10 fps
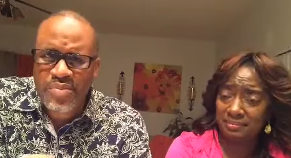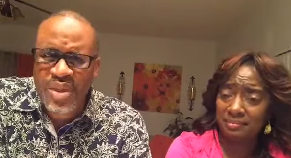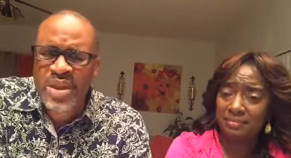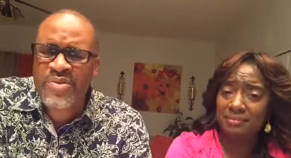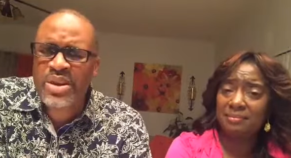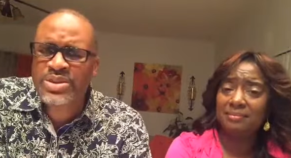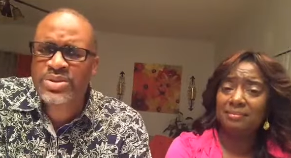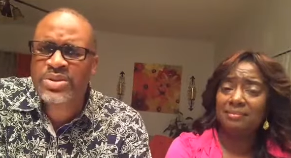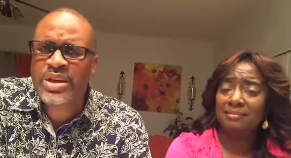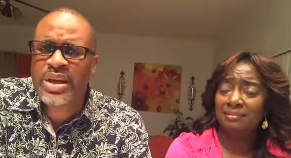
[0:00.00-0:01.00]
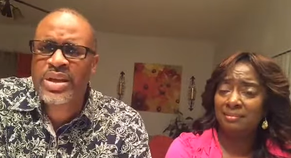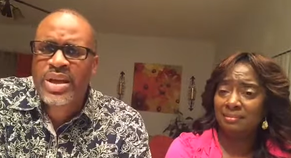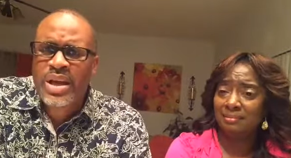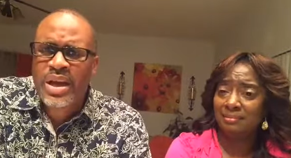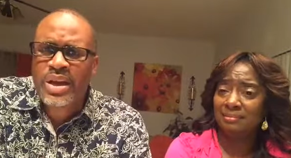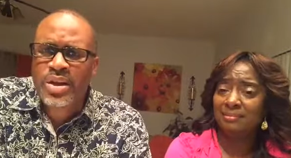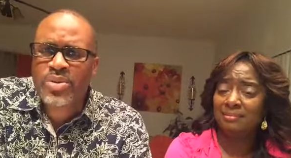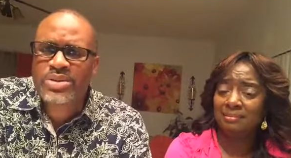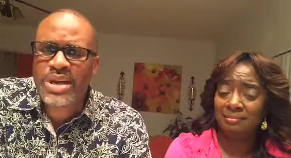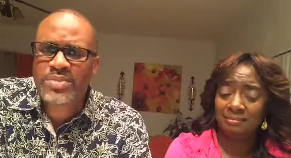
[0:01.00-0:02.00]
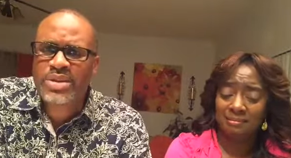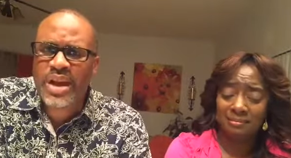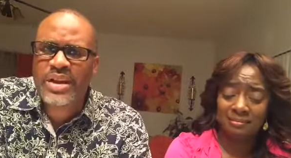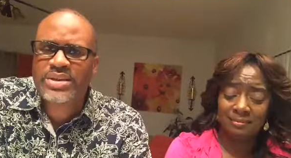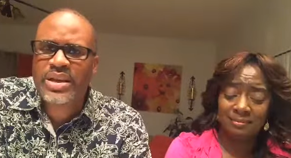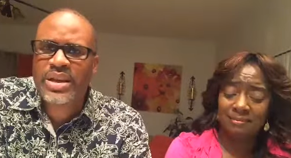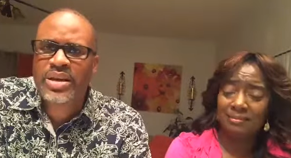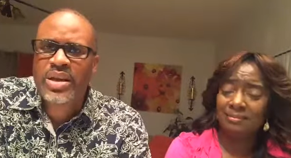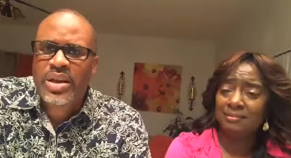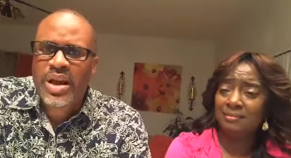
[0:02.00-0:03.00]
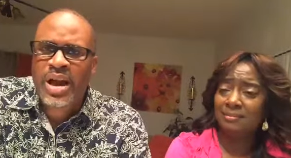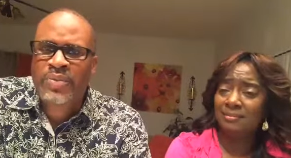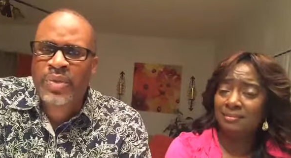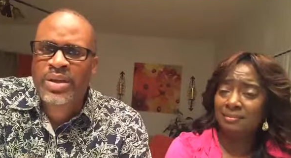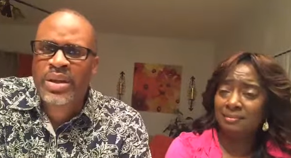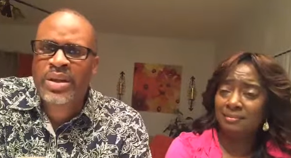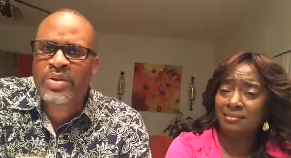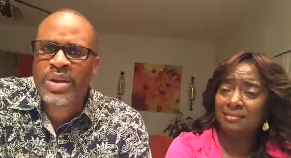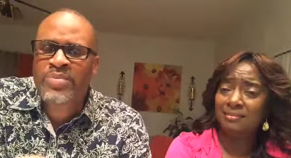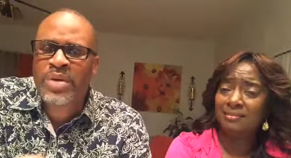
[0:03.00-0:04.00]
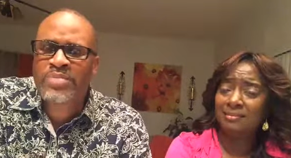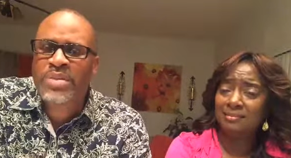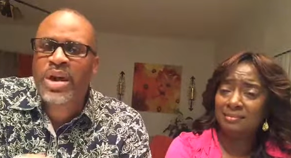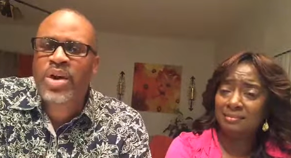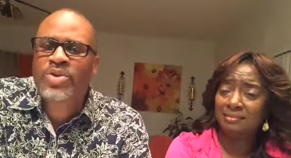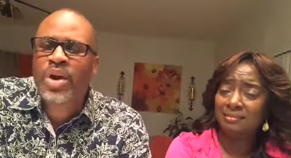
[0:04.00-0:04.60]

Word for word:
Speaker 1: Even as you said in Luke chapter eighteen, when the, the, the, the men ought to